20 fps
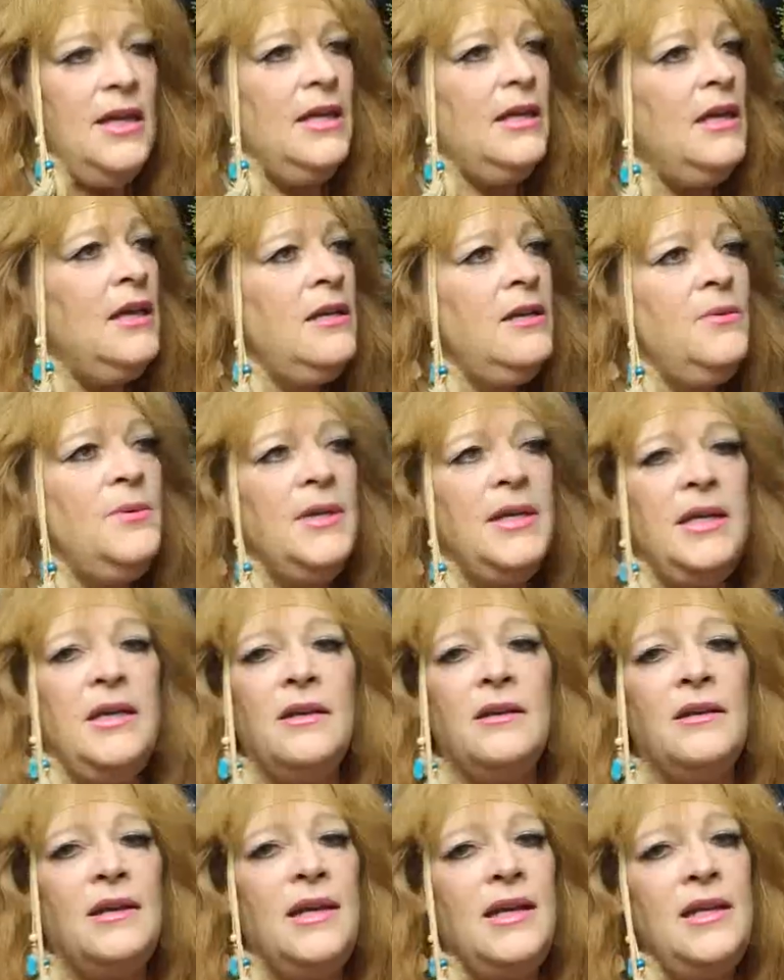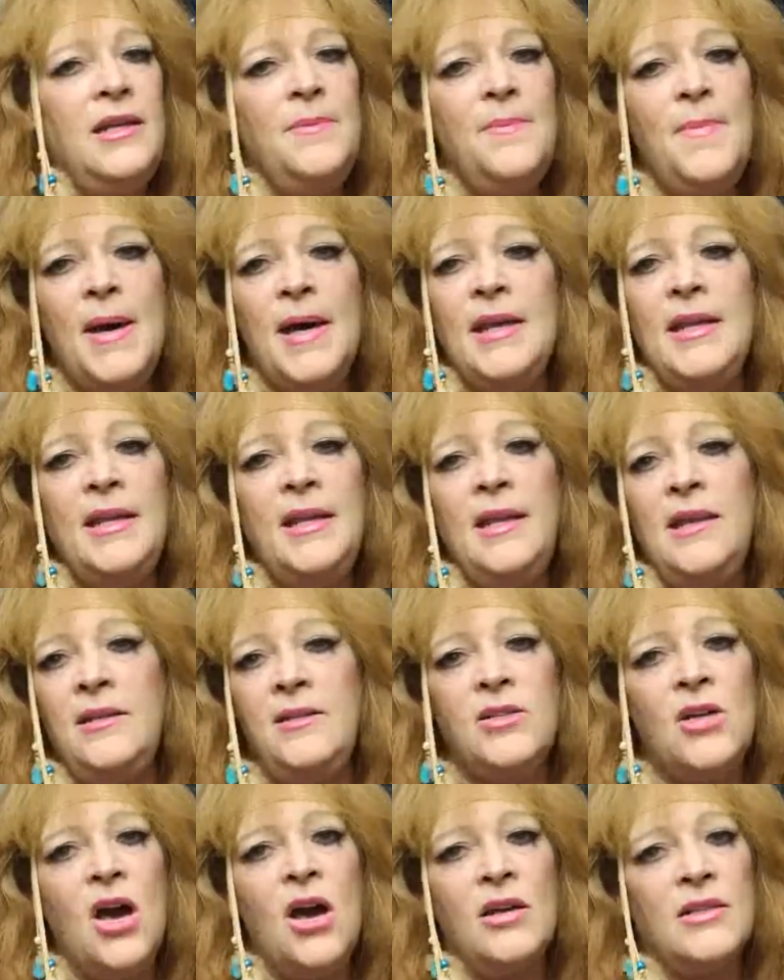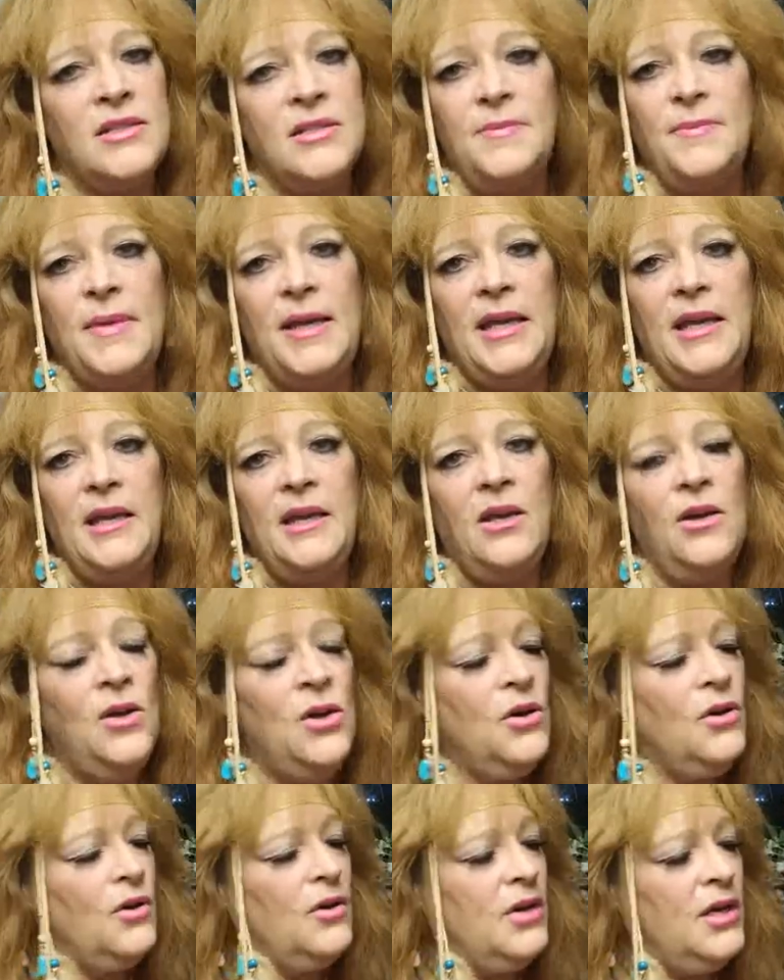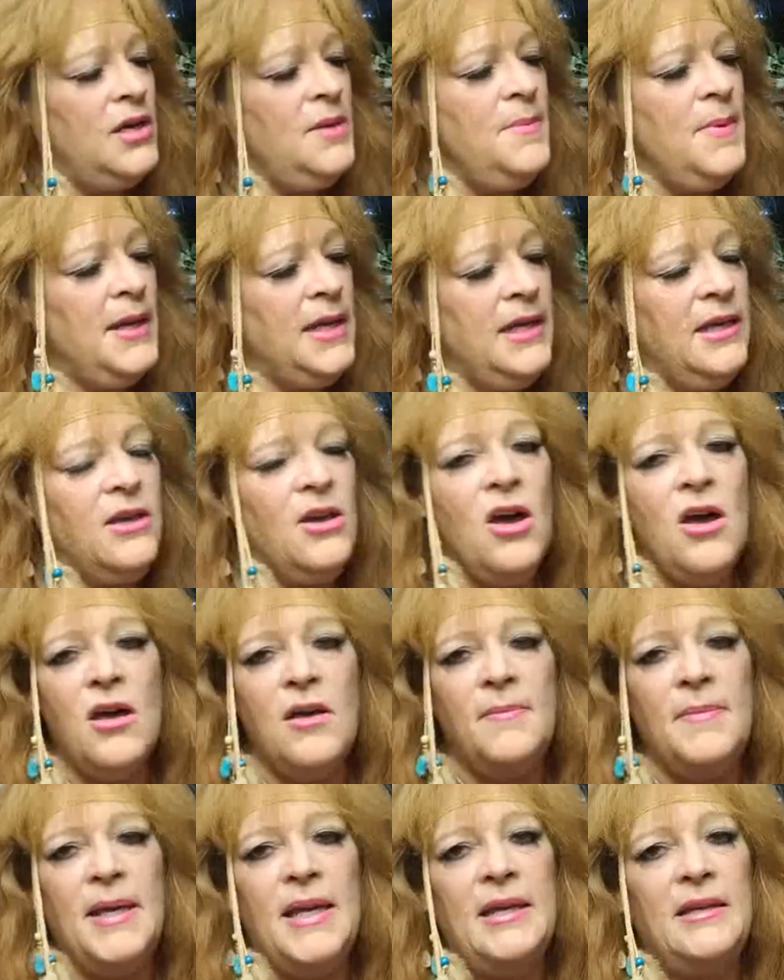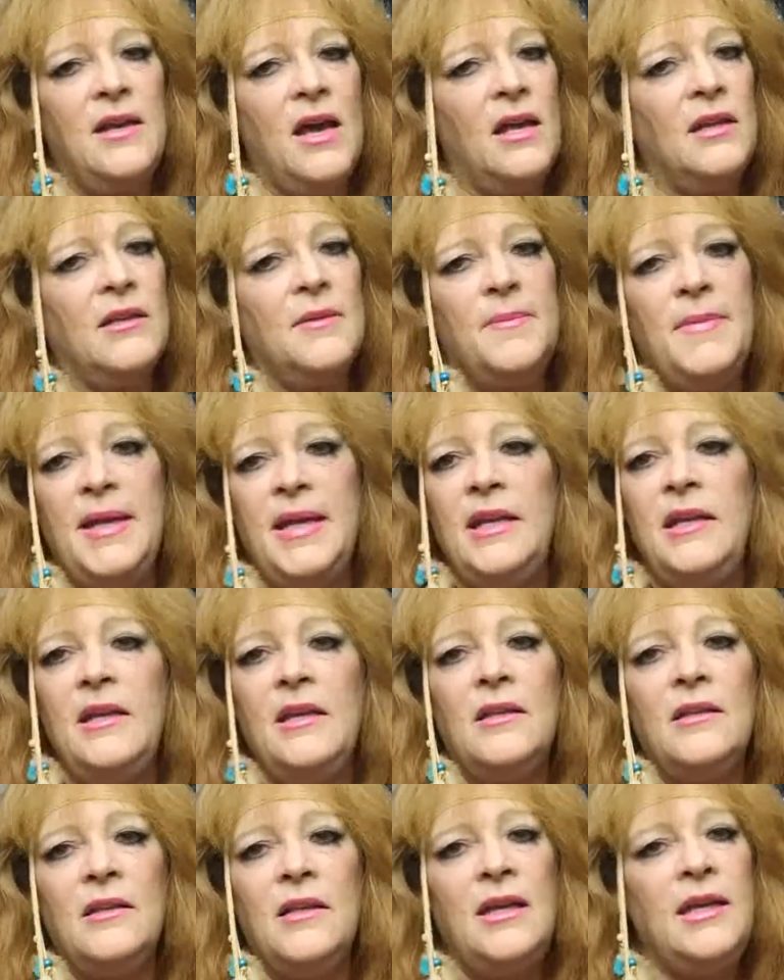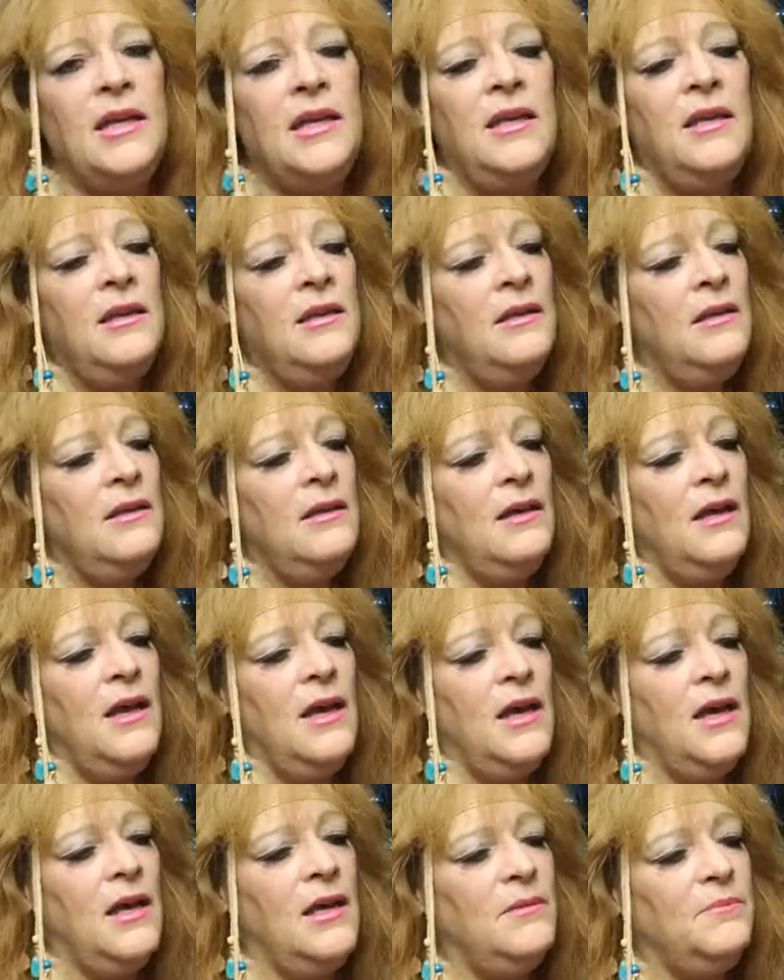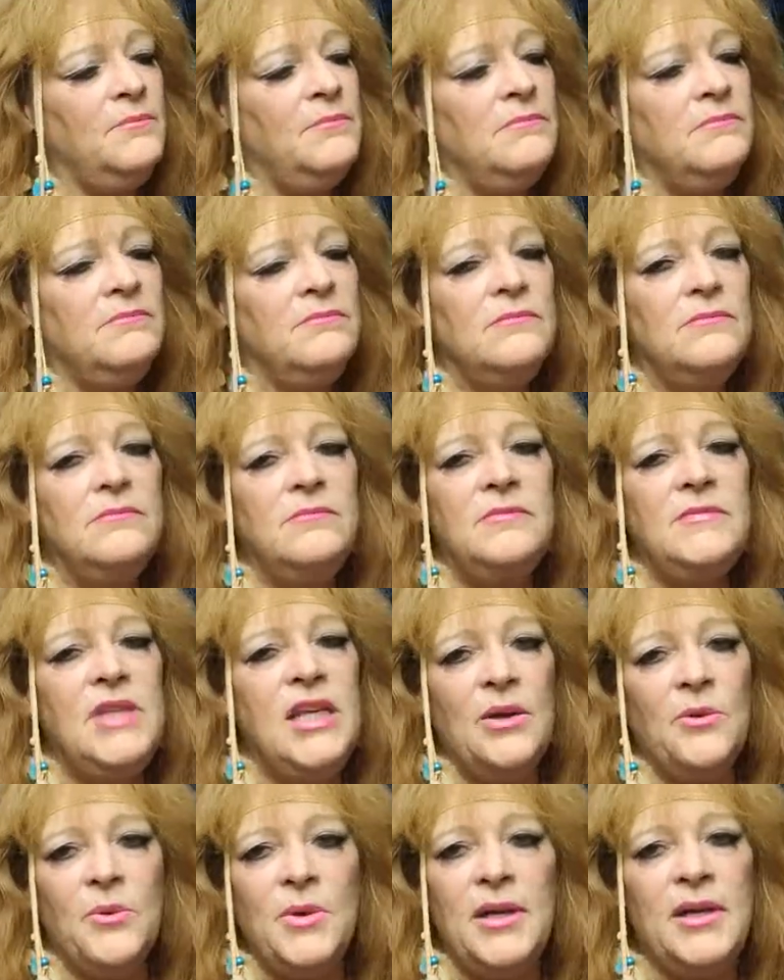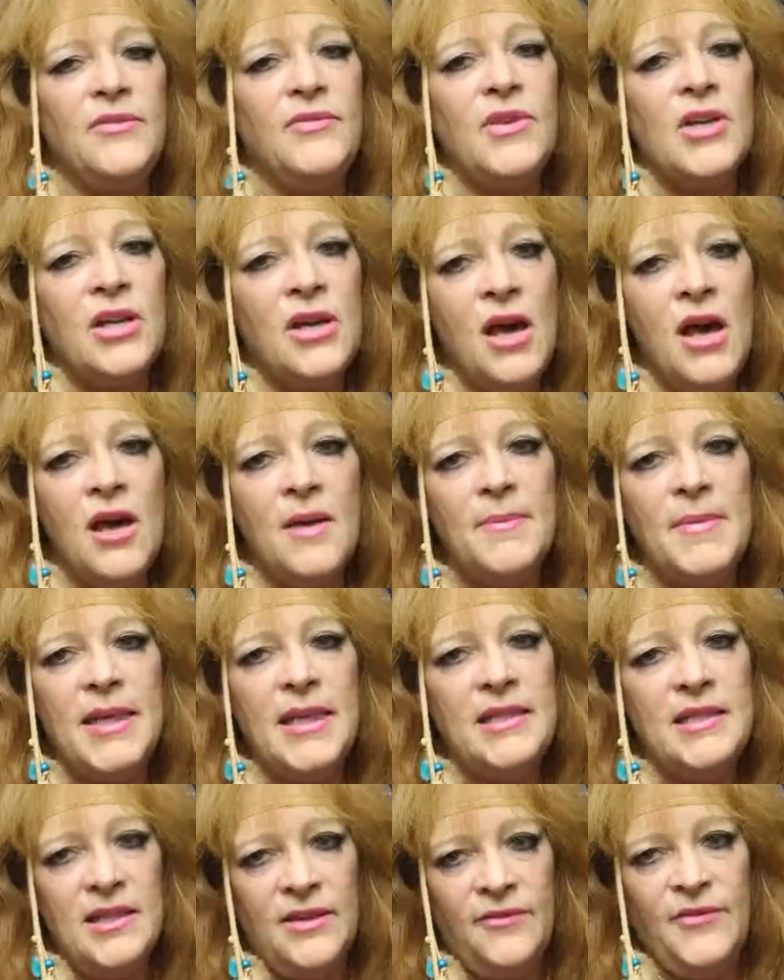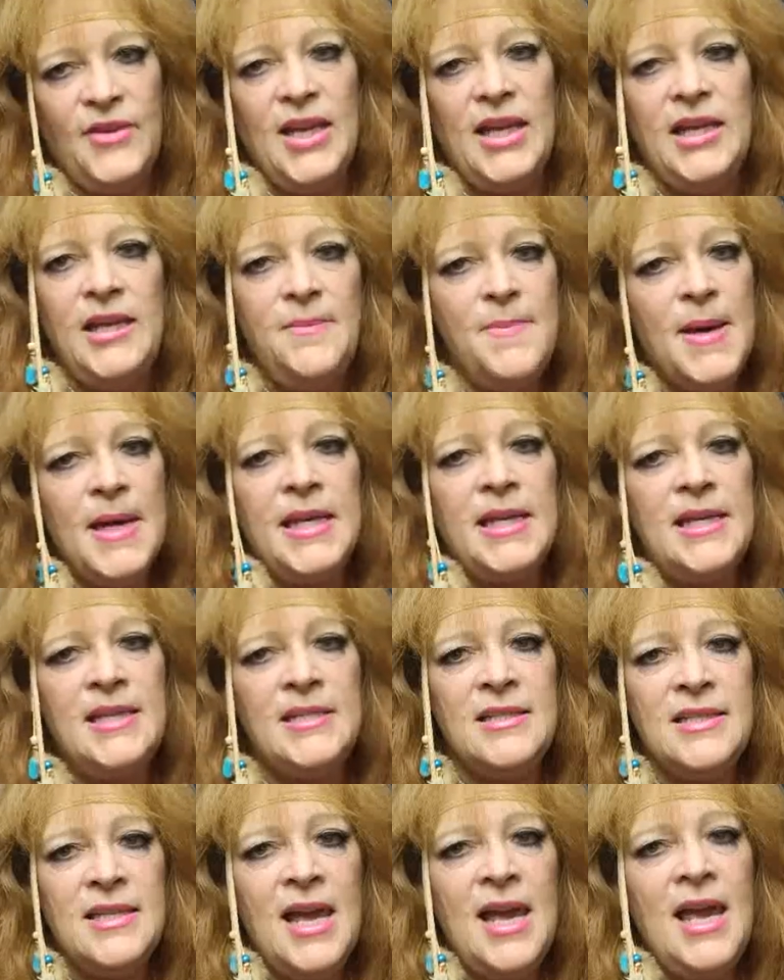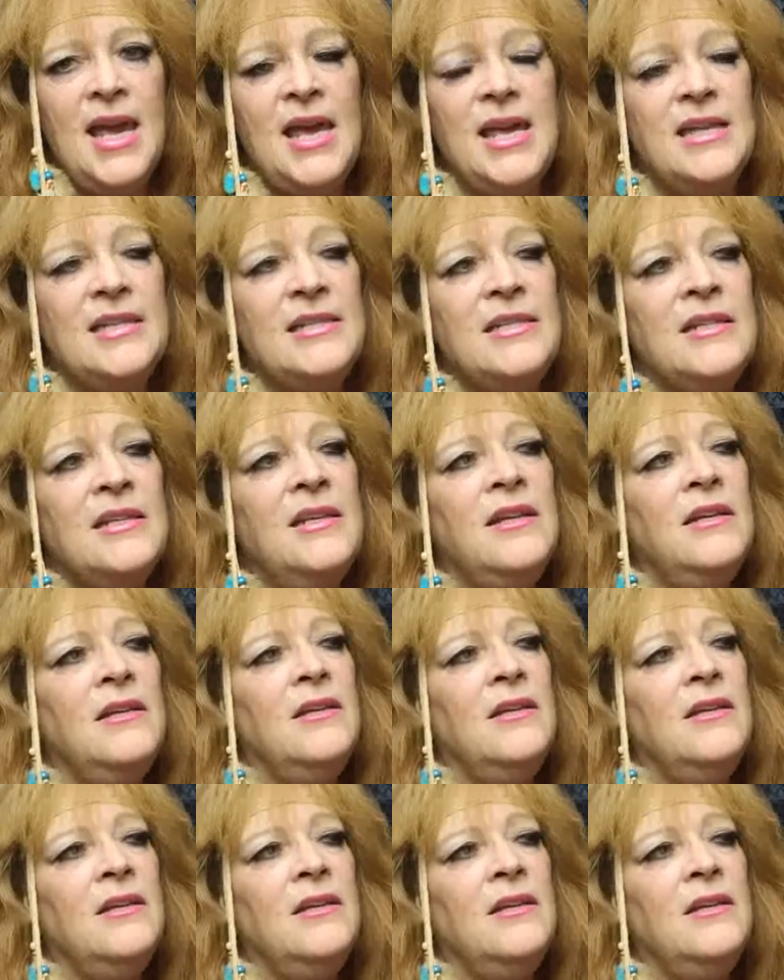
And I don't want to hear anybody talk to me or anybody comment. I'll immediately um, get rid of the comment. If anybody says